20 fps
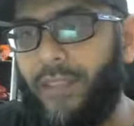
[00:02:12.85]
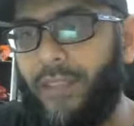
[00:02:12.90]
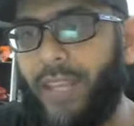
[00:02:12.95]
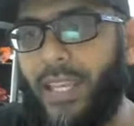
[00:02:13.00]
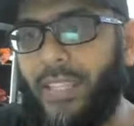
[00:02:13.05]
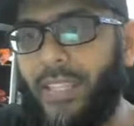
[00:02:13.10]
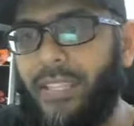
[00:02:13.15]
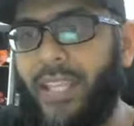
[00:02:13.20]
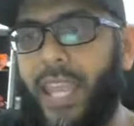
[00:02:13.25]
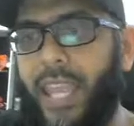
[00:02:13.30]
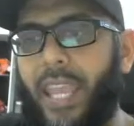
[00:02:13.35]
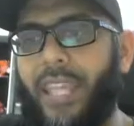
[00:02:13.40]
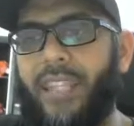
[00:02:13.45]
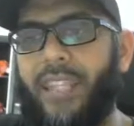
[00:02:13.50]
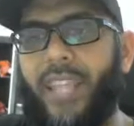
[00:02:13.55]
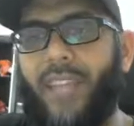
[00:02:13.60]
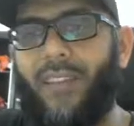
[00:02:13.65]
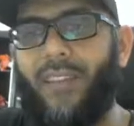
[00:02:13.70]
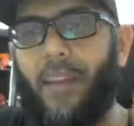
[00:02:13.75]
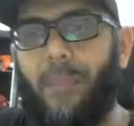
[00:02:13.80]
They're
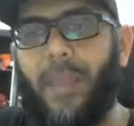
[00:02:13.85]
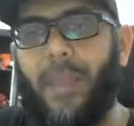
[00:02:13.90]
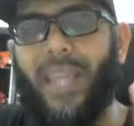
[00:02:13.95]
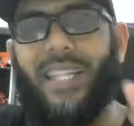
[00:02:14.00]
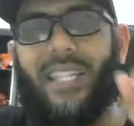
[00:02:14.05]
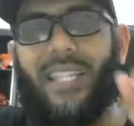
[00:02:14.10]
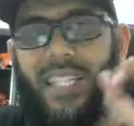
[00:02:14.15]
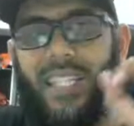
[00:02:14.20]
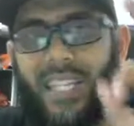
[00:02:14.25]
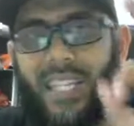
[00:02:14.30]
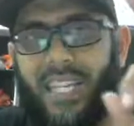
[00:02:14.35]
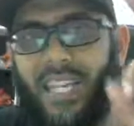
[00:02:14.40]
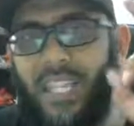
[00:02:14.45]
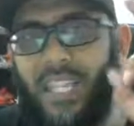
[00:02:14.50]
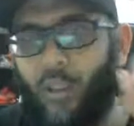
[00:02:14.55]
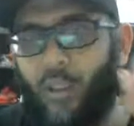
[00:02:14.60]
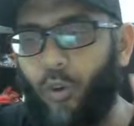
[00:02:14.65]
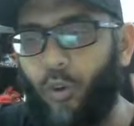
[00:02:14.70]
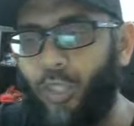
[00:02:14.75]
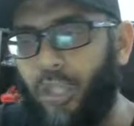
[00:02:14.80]
saying they will make 3
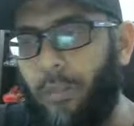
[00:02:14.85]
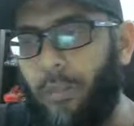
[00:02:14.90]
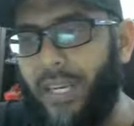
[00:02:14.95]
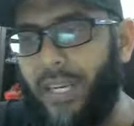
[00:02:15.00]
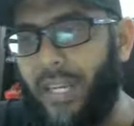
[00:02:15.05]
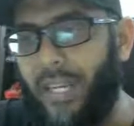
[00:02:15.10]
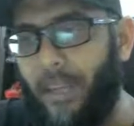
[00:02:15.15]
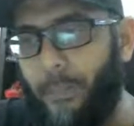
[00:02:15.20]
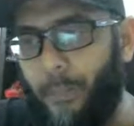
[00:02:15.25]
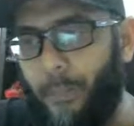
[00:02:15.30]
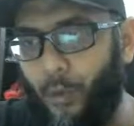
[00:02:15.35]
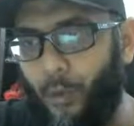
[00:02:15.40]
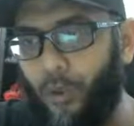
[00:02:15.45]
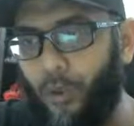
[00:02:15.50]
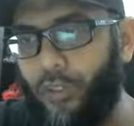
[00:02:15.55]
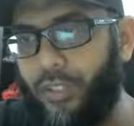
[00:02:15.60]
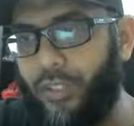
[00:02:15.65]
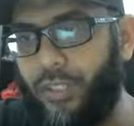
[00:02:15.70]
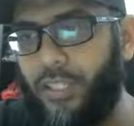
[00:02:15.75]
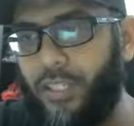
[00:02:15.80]
social media
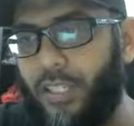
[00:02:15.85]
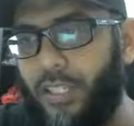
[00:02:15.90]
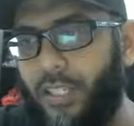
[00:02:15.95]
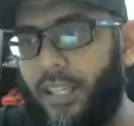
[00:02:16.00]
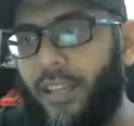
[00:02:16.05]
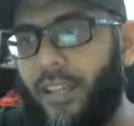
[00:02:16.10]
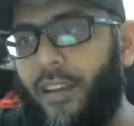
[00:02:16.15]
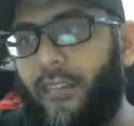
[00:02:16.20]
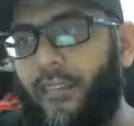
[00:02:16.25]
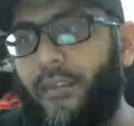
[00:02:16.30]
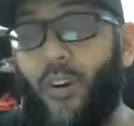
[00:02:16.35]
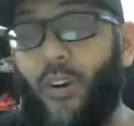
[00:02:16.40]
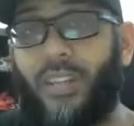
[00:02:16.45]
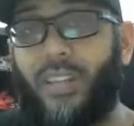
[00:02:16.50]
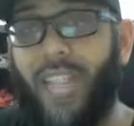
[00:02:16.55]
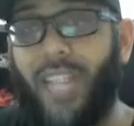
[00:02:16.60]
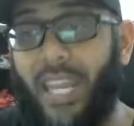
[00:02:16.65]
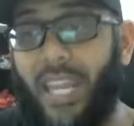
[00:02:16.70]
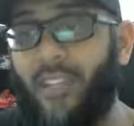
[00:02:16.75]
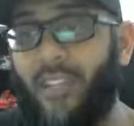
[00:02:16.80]
posts for
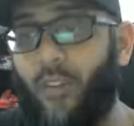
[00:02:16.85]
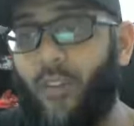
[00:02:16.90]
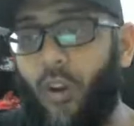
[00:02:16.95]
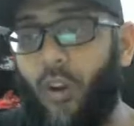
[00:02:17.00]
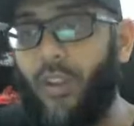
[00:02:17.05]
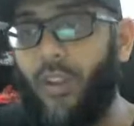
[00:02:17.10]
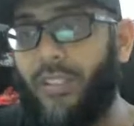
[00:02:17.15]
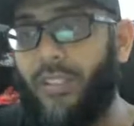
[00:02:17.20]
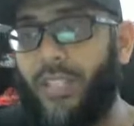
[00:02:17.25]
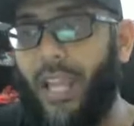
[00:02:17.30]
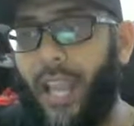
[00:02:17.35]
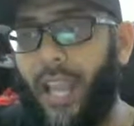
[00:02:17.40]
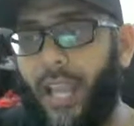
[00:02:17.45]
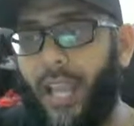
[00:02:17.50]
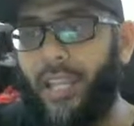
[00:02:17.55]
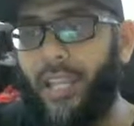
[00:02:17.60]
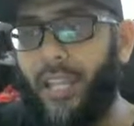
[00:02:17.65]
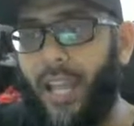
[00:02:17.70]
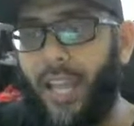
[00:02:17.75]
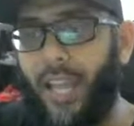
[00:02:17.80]
$10,
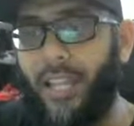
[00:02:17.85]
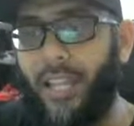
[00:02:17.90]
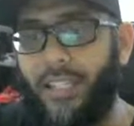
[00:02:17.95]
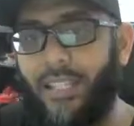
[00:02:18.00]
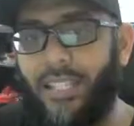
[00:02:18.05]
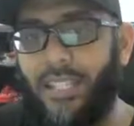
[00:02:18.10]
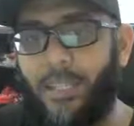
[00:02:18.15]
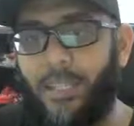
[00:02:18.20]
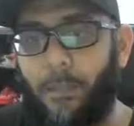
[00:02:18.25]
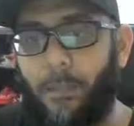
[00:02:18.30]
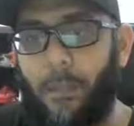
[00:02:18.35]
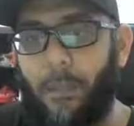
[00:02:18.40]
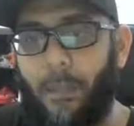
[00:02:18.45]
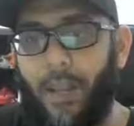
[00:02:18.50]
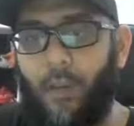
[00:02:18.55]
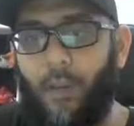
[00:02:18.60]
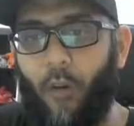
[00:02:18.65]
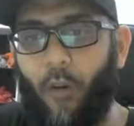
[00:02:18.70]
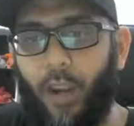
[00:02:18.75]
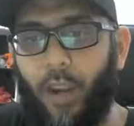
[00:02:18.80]
and these
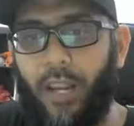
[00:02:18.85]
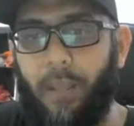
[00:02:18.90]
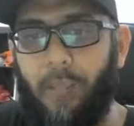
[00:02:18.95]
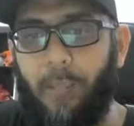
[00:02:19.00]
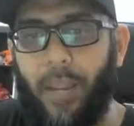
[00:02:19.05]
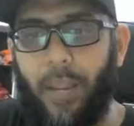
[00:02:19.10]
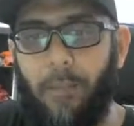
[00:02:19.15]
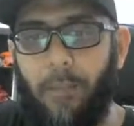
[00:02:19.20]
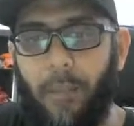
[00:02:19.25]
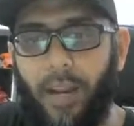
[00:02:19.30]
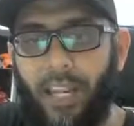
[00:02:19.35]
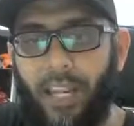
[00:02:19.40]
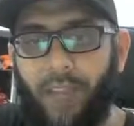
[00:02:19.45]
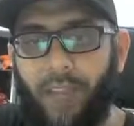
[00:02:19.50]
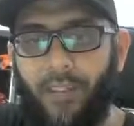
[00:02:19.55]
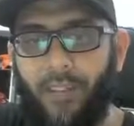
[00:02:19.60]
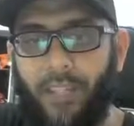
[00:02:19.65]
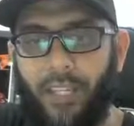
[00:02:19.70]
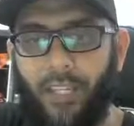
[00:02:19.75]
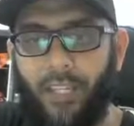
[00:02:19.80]
people have already made money
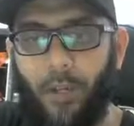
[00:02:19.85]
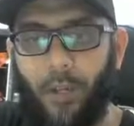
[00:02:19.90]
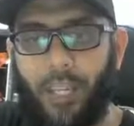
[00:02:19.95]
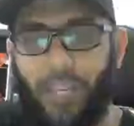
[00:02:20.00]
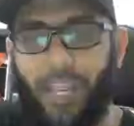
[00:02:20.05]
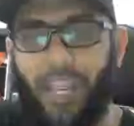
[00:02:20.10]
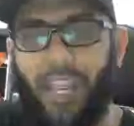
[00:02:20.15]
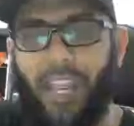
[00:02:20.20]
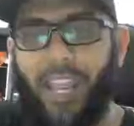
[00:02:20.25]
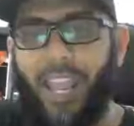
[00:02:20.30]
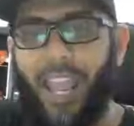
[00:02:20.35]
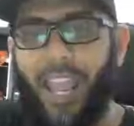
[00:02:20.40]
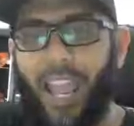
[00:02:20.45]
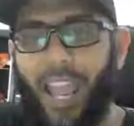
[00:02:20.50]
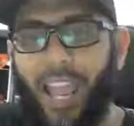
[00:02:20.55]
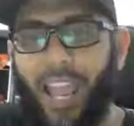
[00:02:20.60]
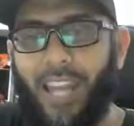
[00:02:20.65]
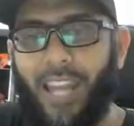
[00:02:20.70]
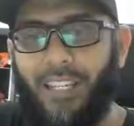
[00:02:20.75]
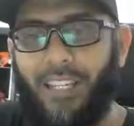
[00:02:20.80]
with it. Okay,
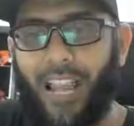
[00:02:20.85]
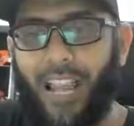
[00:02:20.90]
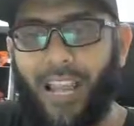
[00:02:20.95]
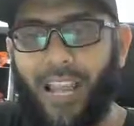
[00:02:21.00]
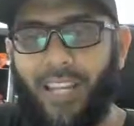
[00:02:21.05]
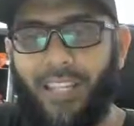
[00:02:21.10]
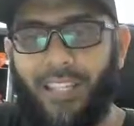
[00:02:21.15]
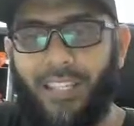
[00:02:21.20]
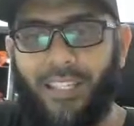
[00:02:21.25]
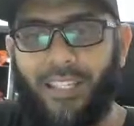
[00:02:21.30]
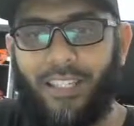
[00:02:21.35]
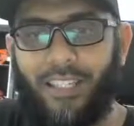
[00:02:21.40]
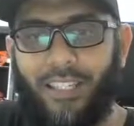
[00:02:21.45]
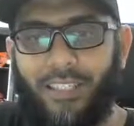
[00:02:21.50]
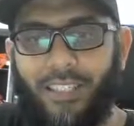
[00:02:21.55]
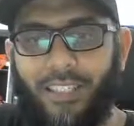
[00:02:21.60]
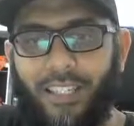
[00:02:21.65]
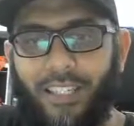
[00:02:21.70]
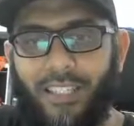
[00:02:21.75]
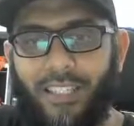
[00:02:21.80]
and
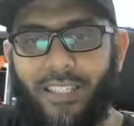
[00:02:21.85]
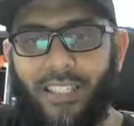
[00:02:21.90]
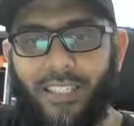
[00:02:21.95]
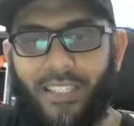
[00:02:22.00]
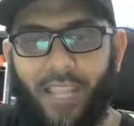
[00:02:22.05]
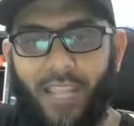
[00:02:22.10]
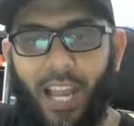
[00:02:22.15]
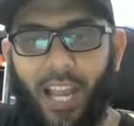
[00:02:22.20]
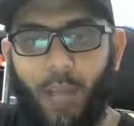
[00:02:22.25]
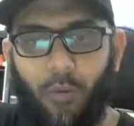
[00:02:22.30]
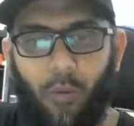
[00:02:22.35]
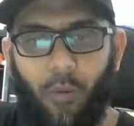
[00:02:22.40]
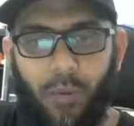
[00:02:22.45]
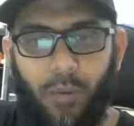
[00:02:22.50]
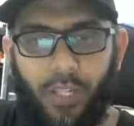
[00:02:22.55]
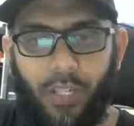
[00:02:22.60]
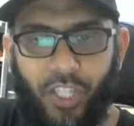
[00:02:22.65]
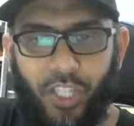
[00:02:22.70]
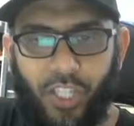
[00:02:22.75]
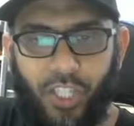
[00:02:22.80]
see this guy
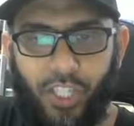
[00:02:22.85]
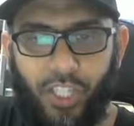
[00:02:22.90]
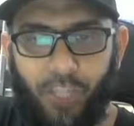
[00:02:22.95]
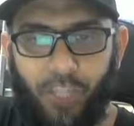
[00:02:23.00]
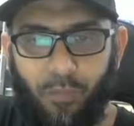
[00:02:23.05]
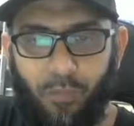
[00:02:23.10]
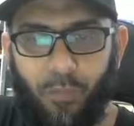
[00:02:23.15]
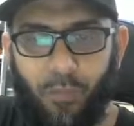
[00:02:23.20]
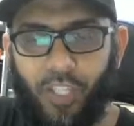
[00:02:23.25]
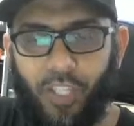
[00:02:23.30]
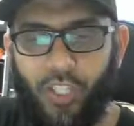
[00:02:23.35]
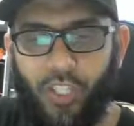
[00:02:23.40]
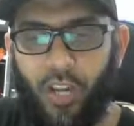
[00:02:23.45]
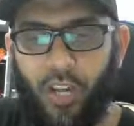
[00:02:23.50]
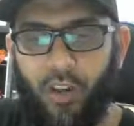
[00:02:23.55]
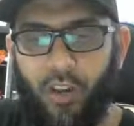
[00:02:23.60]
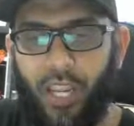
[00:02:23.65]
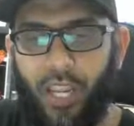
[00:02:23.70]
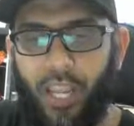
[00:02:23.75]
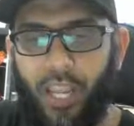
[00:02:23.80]

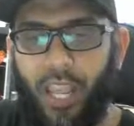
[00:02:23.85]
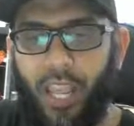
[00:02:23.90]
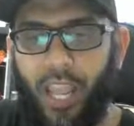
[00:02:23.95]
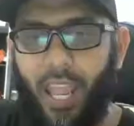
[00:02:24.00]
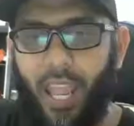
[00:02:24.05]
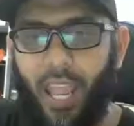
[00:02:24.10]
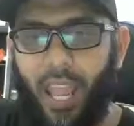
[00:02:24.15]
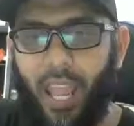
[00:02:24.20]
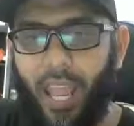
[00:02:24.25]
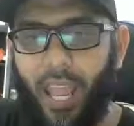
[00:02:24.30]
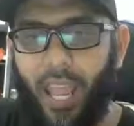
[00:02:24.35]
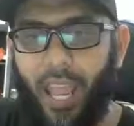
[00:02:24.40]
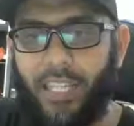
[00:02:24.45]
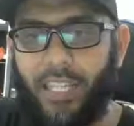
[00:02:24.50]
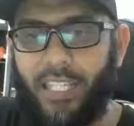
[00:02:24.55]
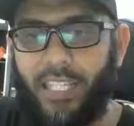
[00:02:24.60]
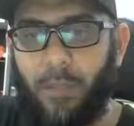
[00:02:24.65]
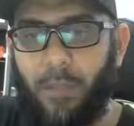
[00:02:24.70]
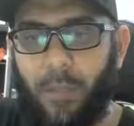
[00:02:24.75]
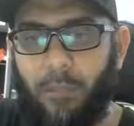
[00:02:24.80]
Mubashir. Okay, and
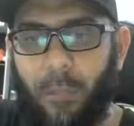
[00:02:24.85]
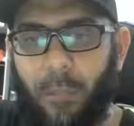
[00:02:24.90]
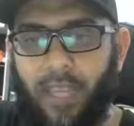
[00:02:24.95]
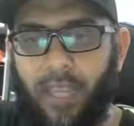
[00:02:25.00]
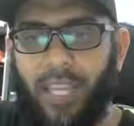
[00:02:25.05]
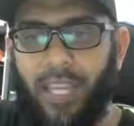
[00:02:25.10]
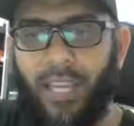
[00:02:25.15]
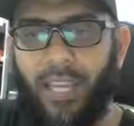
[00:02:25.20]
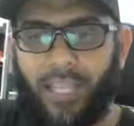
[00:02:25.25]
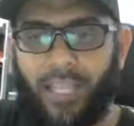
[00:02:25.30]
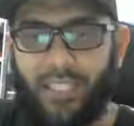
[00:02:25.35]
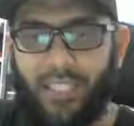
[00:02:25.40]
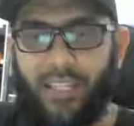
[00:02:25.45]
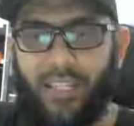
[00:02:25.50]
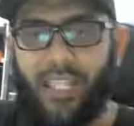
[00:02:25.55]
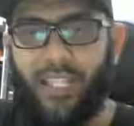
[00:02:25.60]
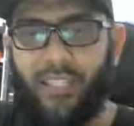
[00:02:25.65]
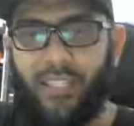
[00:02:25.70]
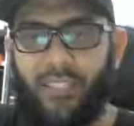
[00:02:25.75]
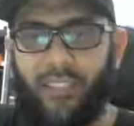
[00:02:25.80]
he's been making like
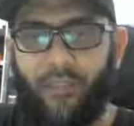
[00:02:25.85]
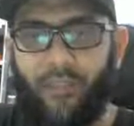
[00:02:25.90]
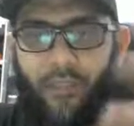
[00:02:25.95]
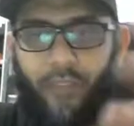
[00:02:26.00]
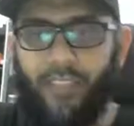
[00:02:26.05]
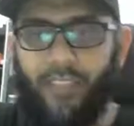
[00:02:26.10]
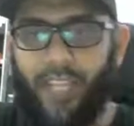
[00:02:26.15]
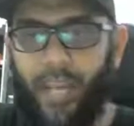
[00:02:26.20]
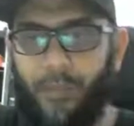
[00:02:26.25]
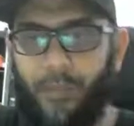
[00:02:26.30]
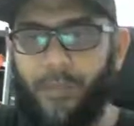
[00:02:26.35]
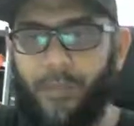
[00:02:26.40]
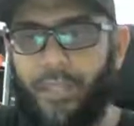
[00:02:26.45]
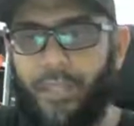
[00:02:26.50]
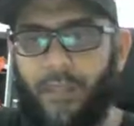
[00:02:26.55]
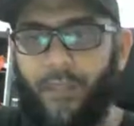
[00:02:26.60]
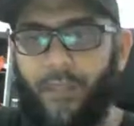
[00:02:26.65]
3 different types.